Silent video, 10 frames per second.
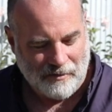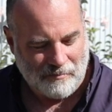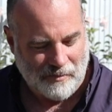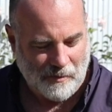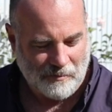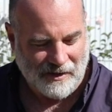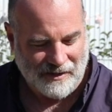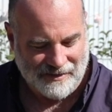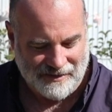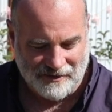
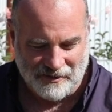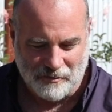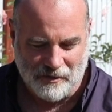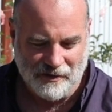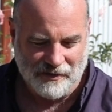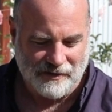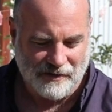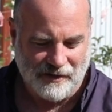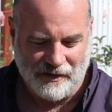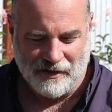pumpkins and squash,
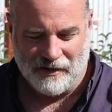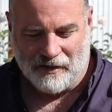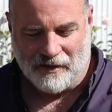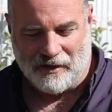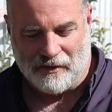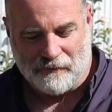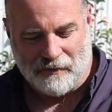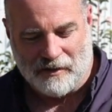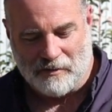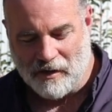other
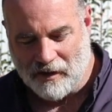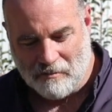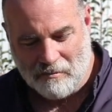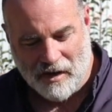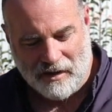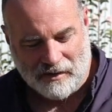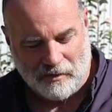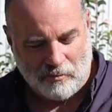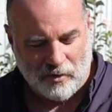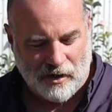friends make
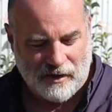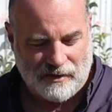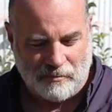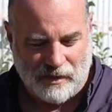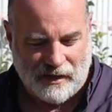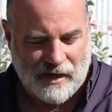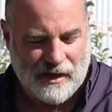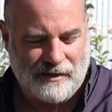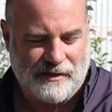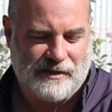amazing breads and
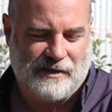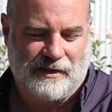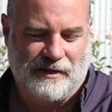baguettes.